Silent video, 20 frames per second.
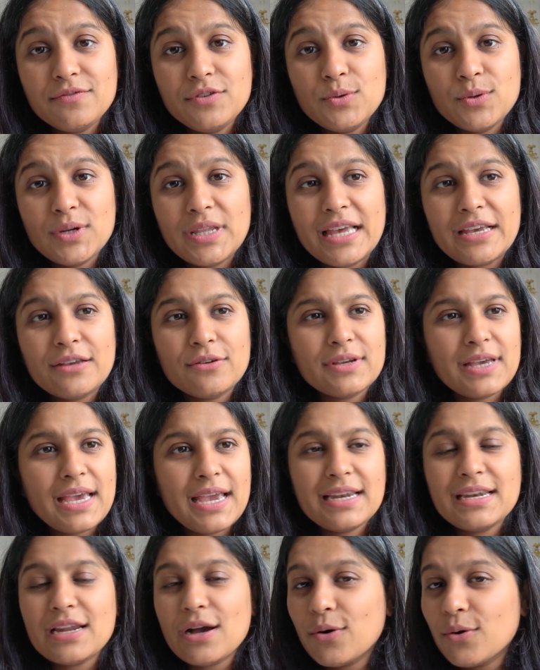you are like,
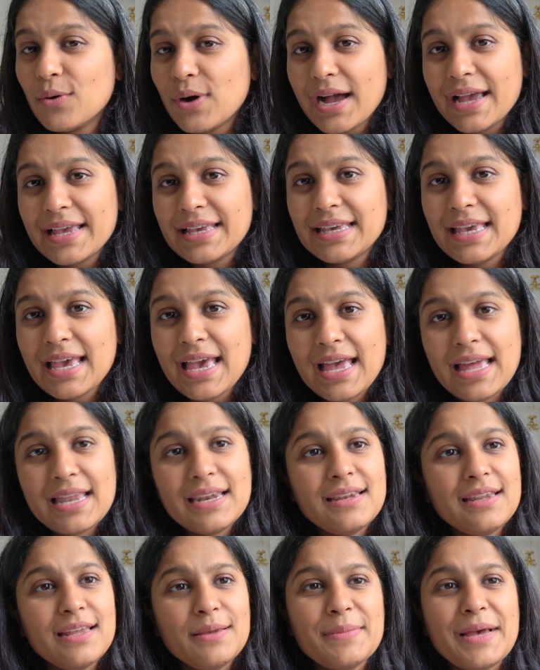okay, no, I
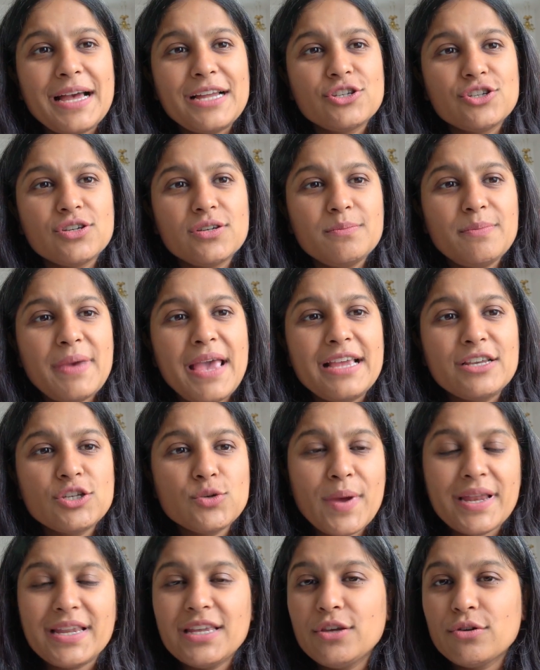can imagine paying
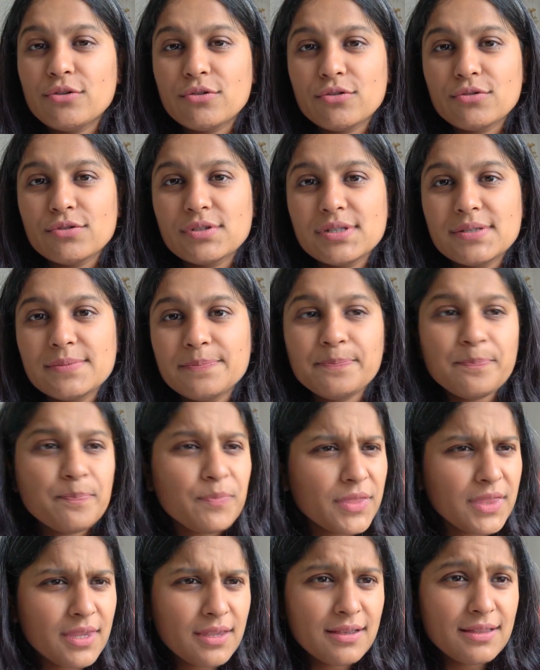20 euros
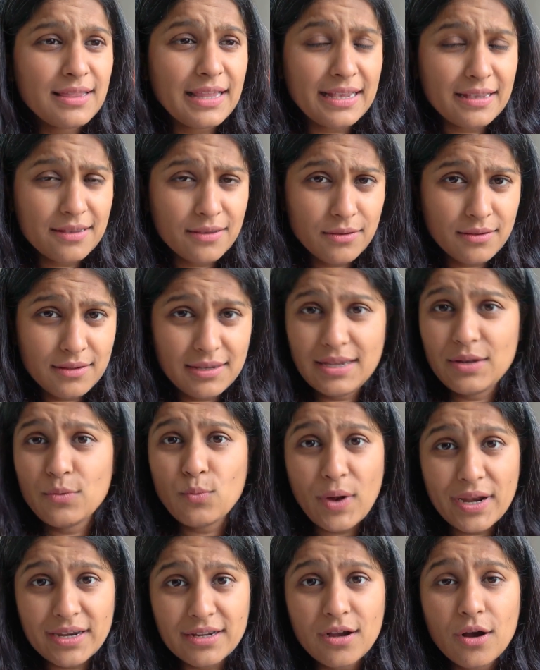like in
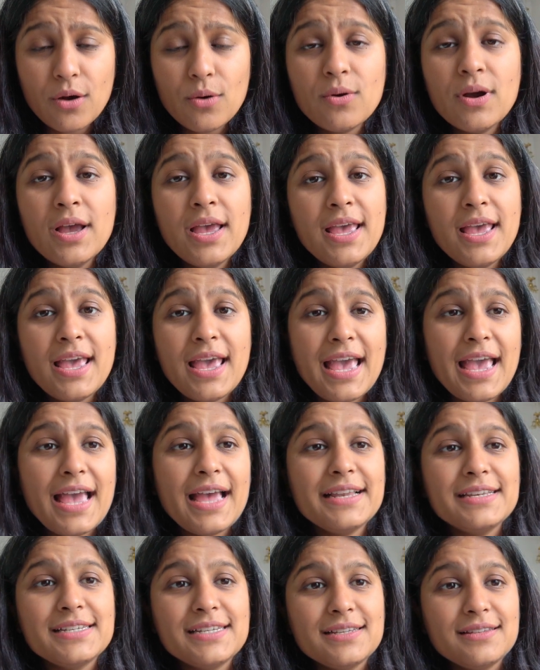one go,
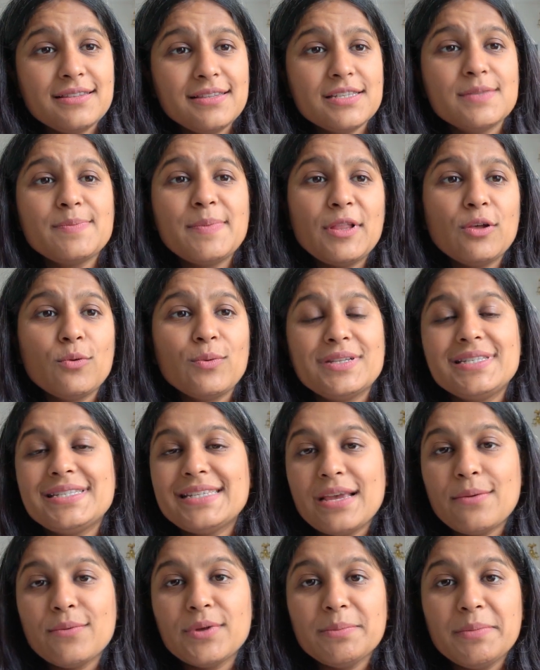and this pillow will
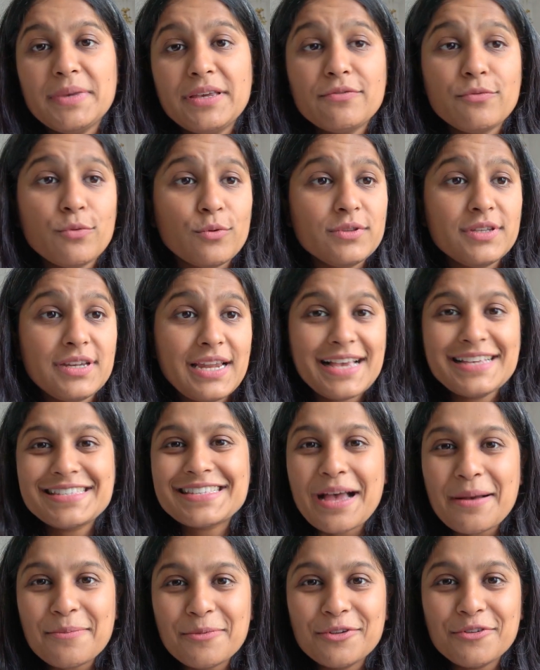stay with me for the next
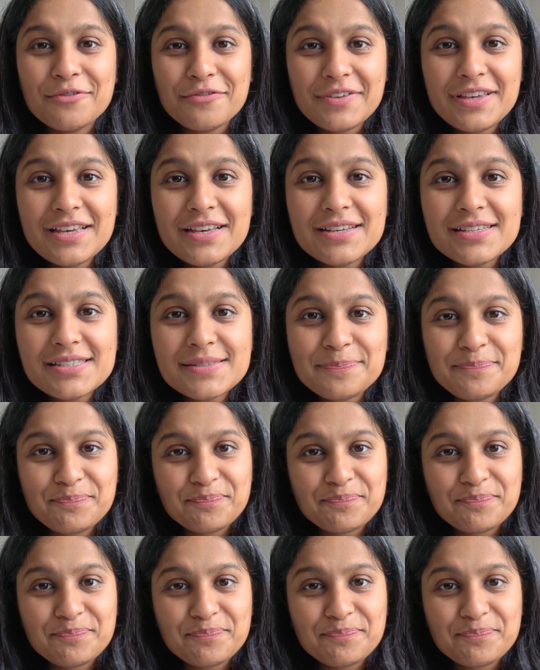couple of years,